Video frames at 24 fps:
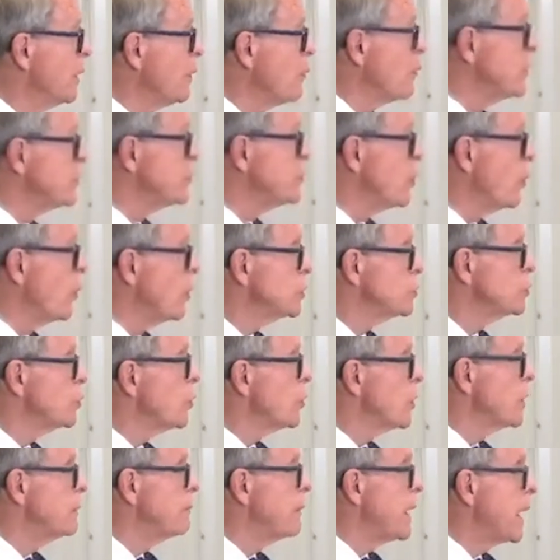What you always
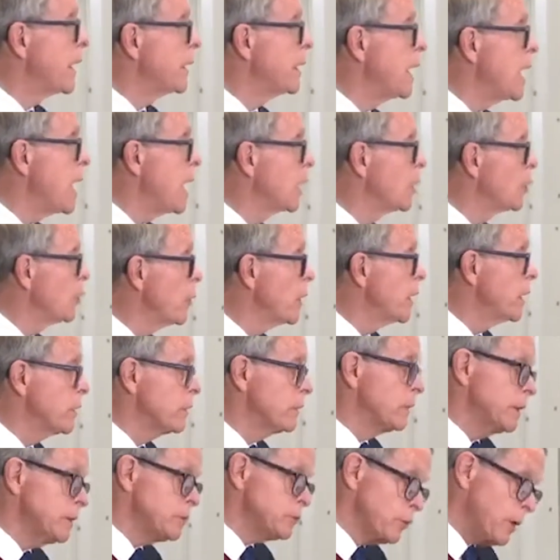worry about at Halloween, or
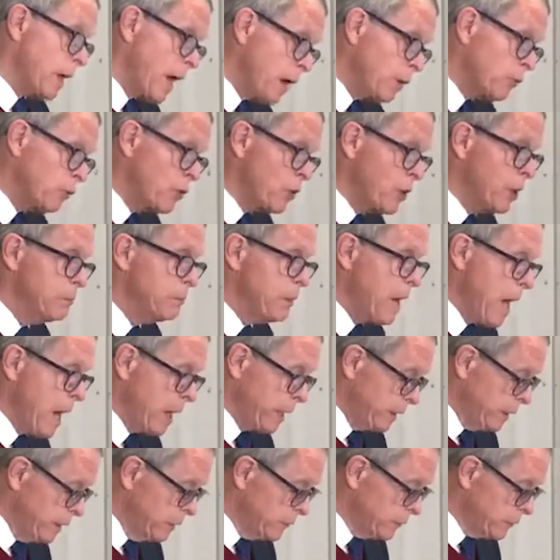at least what I worry
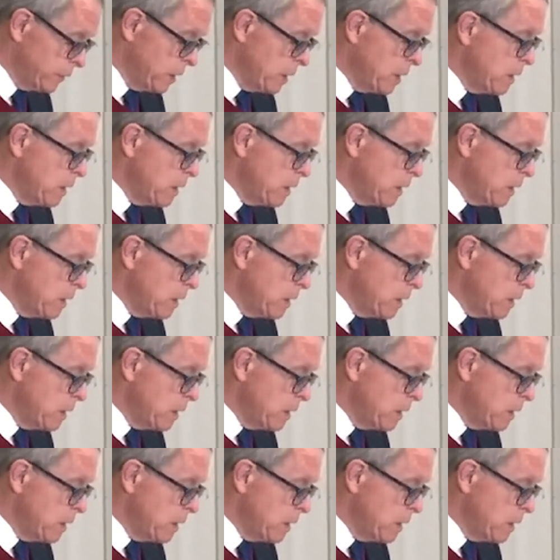about, is